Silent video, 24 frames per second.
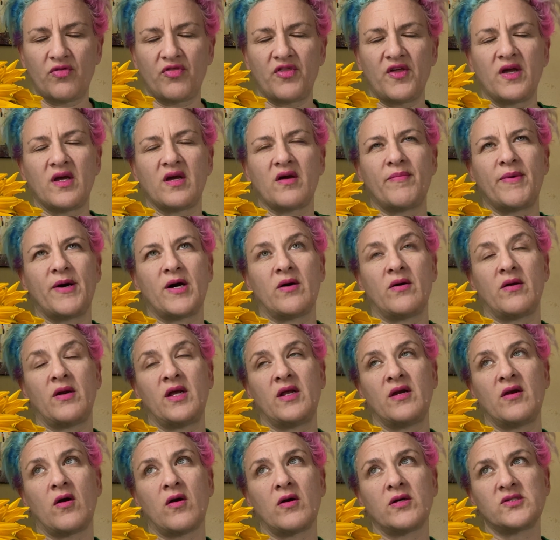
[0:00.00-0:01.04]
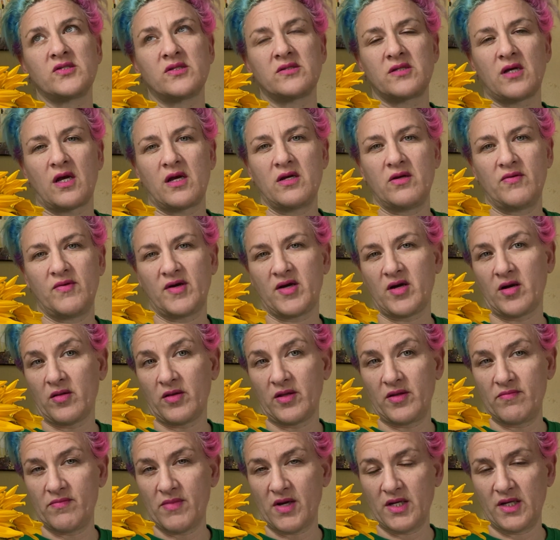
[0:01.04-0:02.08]
Think about, in our society, we call
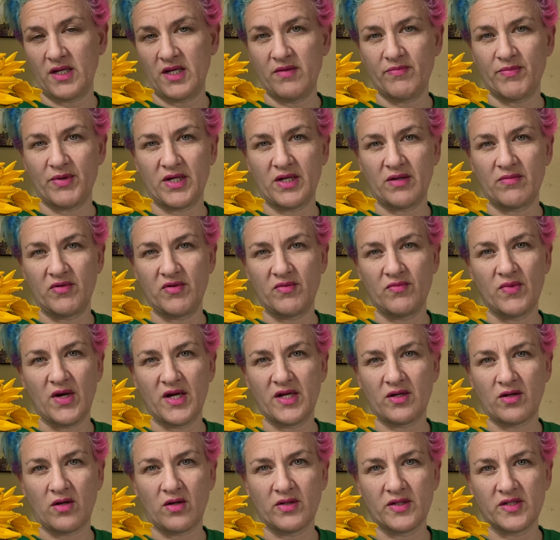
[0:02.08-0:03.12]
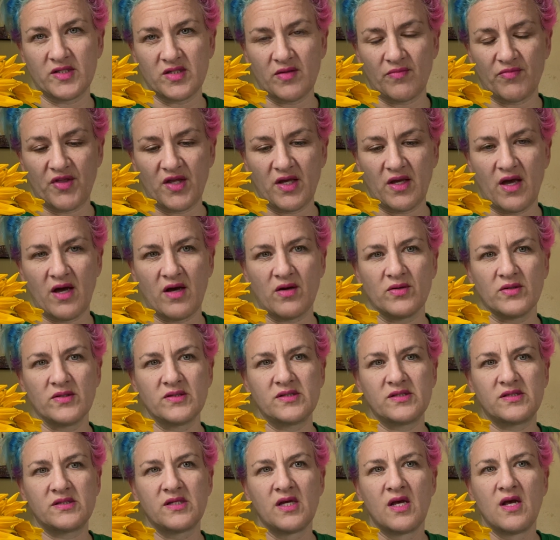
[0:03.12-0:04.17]
it money, but you might call it something
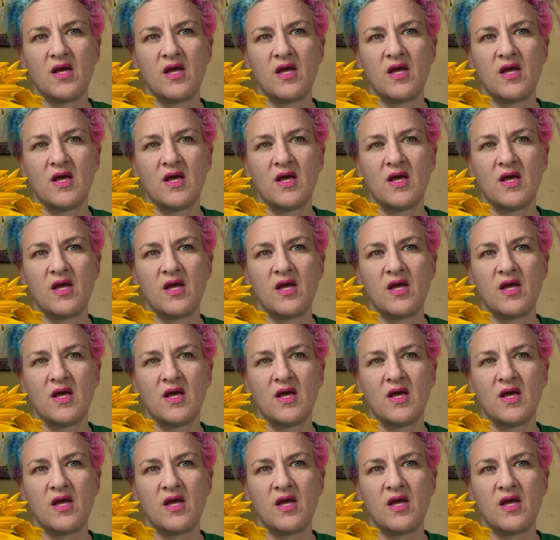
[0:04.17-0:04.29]
else.